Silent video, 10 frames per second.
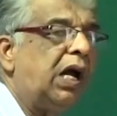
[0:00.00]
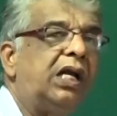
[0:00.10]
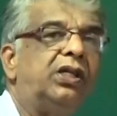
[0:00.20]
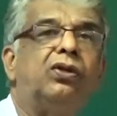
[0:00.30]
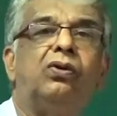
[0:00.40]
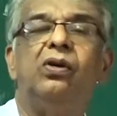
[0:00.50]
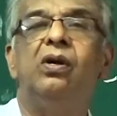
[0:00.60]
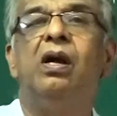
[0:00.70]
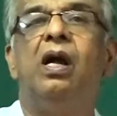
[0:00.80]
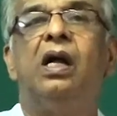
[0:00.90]
as you know,
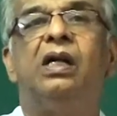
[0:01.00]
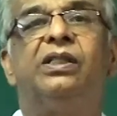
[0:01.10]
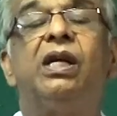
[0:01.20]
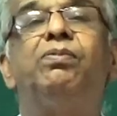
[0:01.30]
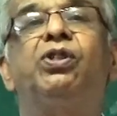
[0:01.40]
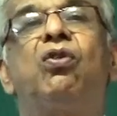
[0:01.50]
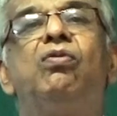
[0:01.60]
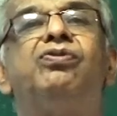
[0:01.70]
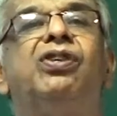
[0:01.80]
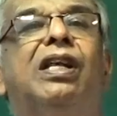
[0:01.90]

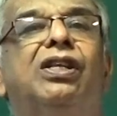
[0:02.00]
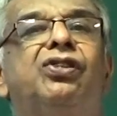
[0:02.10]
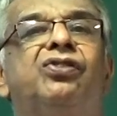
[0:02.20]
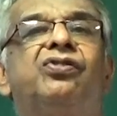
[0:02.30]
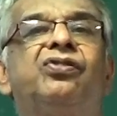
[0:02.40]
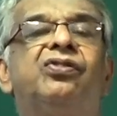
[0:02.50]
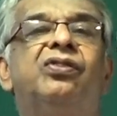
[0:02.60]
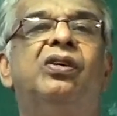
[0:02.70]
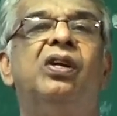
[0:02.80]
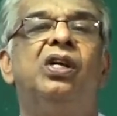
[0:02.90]

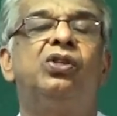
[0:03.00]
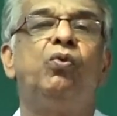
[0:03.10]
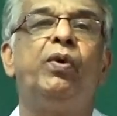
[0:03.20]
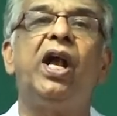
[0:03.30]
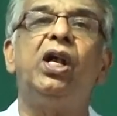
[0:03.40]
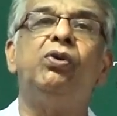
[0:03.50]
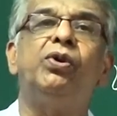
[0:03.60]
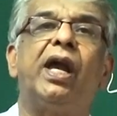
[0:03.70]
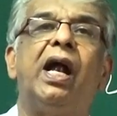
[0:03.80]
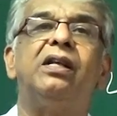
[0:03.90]
subscriptions. So where do
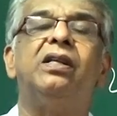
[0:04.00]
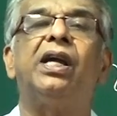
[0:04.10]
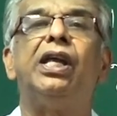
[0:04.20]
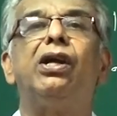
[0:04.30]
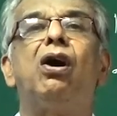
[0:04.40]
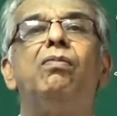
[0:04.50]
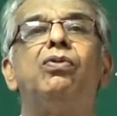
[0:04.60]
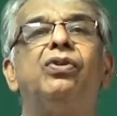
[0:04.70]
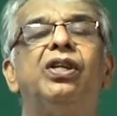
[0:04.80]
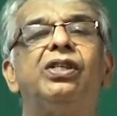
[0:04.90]
you get the income
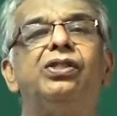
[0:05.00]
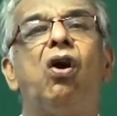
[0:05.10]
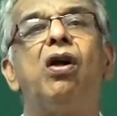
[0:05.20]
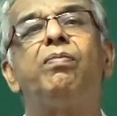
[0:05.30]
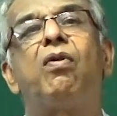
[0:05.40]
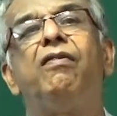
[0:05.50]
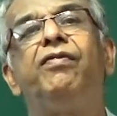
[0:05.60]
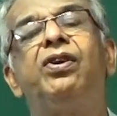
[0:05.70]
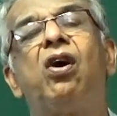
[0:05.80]
to this non-profit